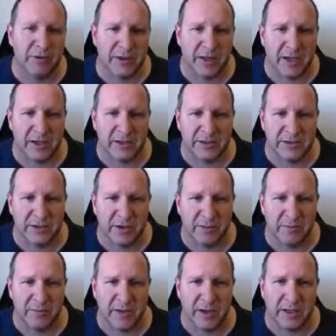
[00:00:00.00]
would then
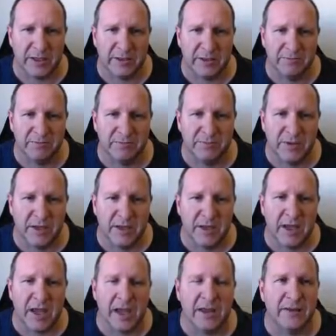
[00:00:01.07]
type that in,
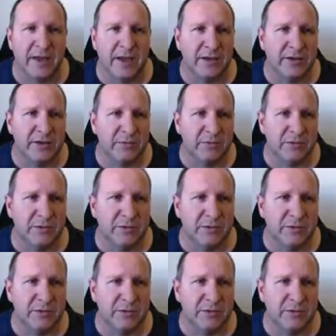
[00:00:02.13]
and then you would